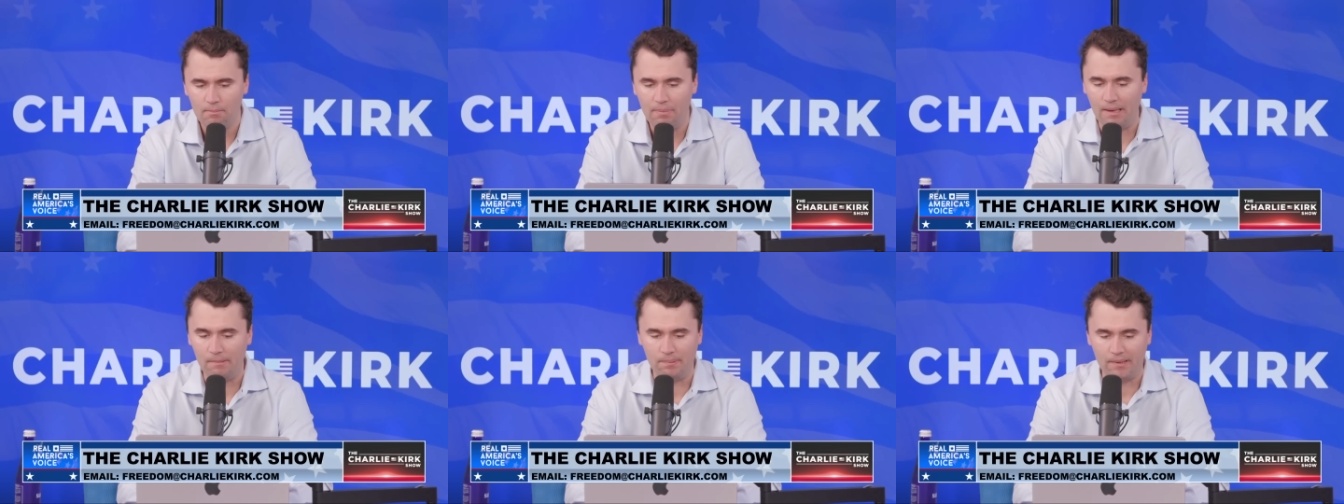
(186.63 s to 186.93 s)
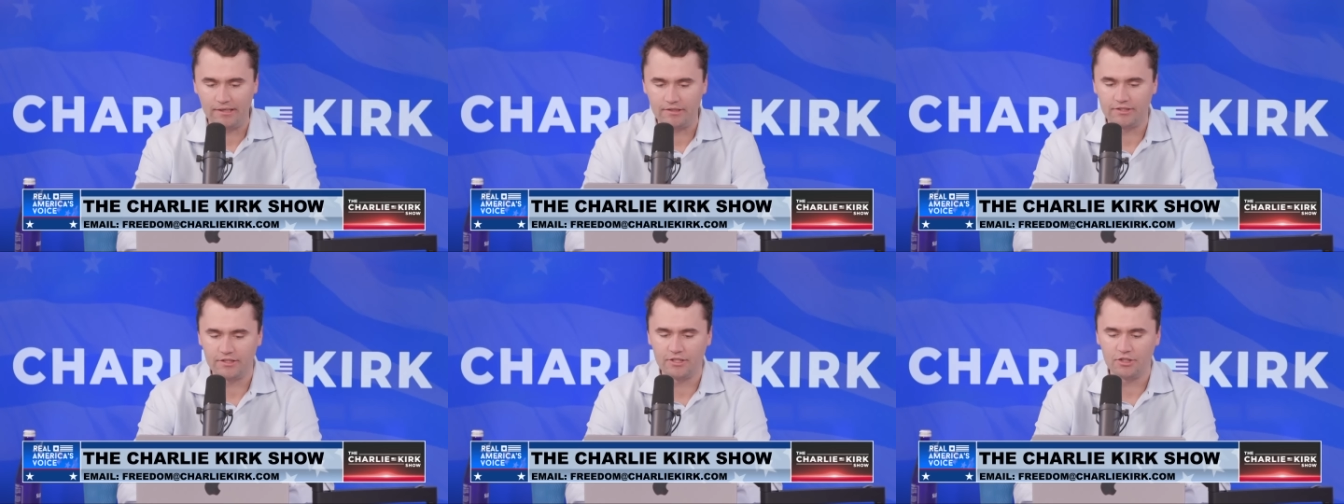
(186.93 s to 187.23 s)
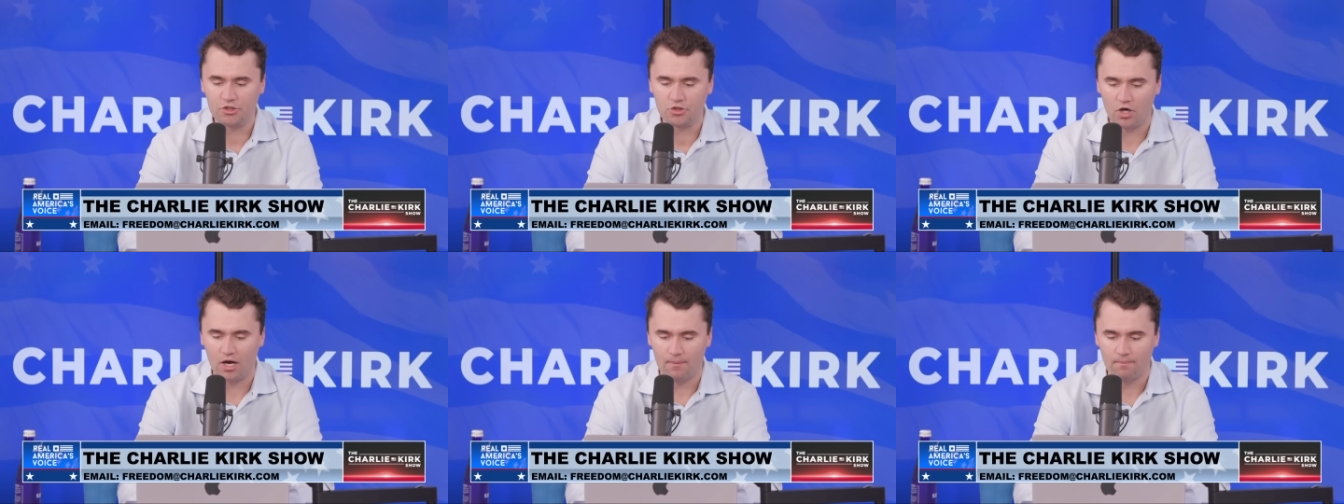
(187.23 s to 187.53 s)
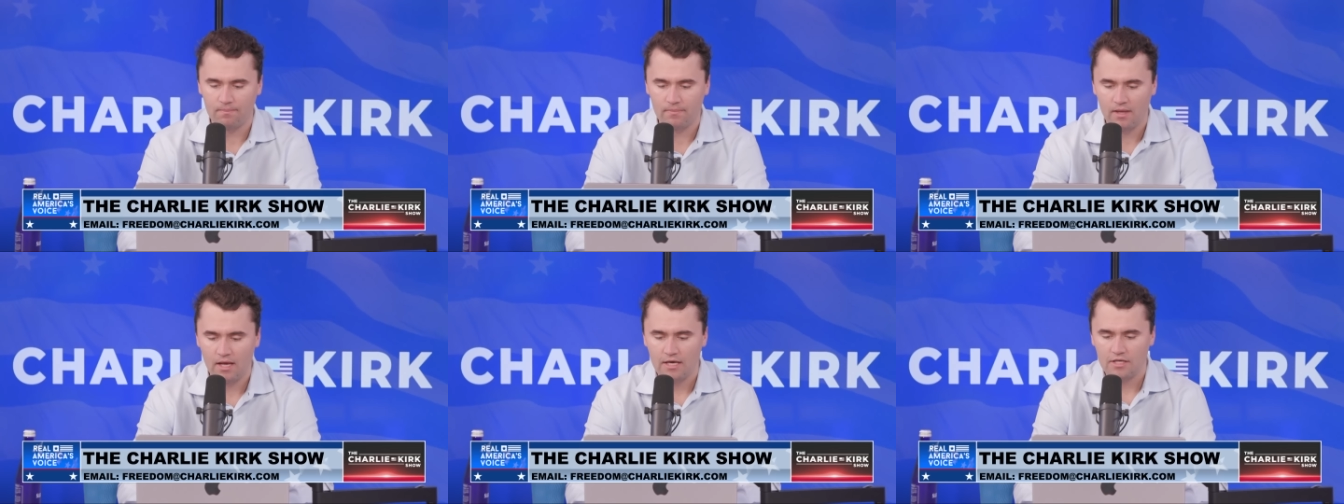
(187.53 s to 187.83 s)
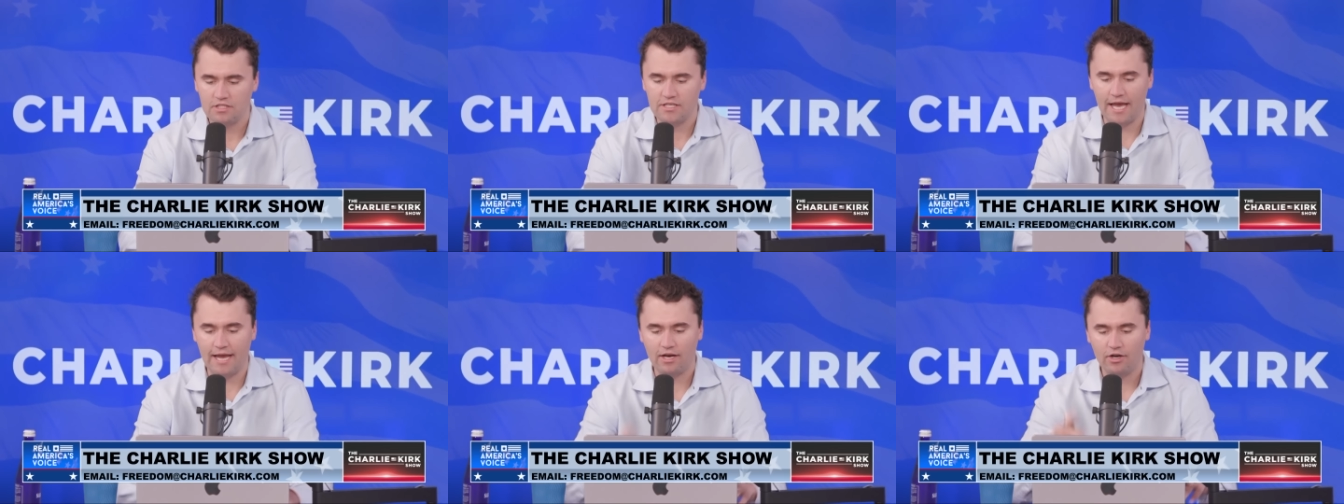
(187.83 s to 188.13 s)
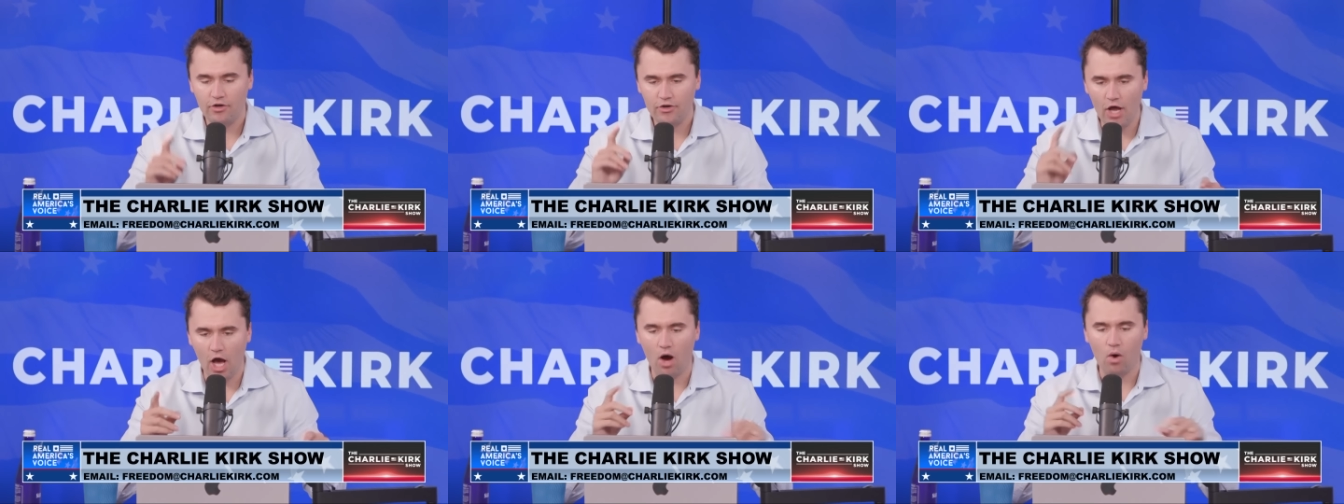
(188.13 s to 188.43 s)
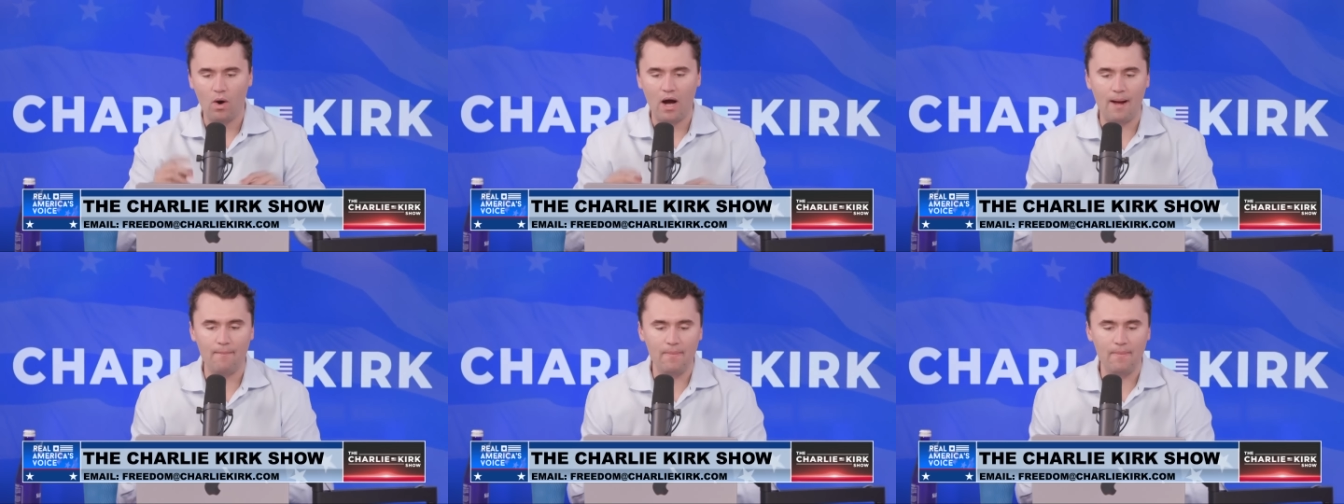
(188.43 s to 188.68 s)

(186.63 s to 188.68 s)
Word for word: by President Trump saying, No,